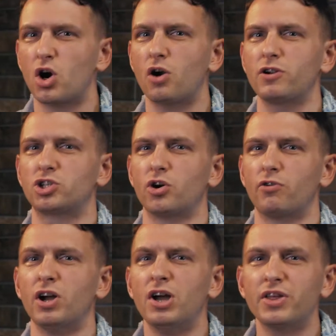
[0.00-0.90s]
horror
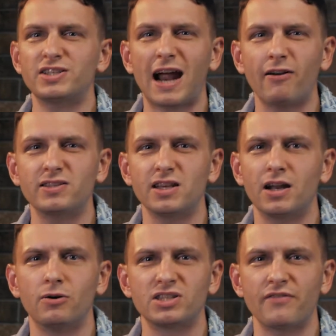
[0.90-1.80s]
genre that
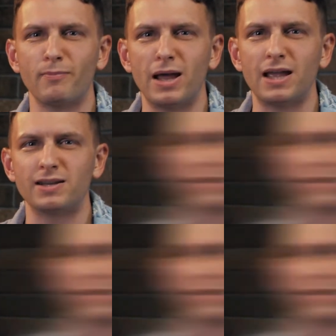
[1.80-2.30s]
Tarantino has ever made.